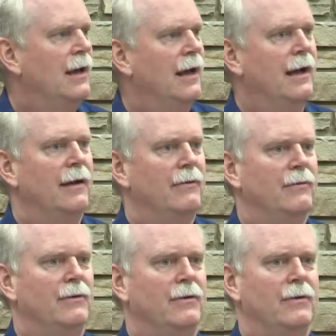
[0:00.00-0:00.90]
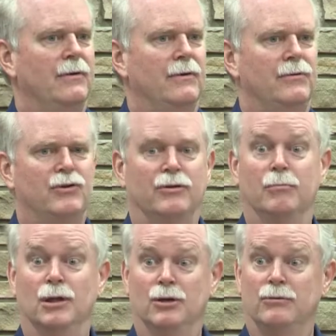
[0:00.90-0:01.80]
and should the
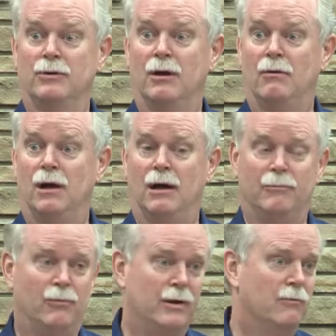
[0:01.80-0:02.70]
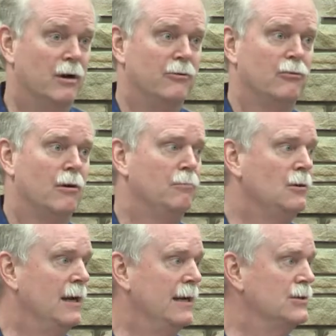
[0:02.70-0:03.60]
balloon go up, we'd run to our
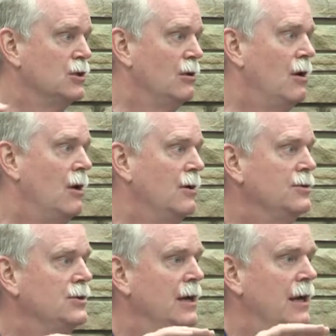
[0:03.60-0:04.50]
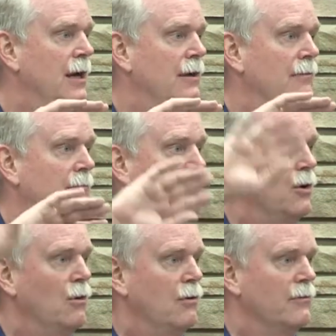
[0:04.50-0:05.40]
planes, launch, and
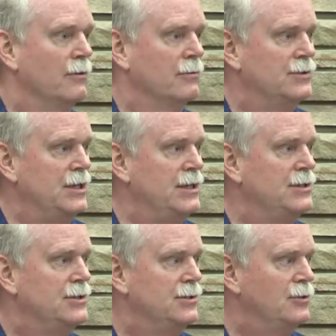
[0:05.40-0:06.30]
go overseas to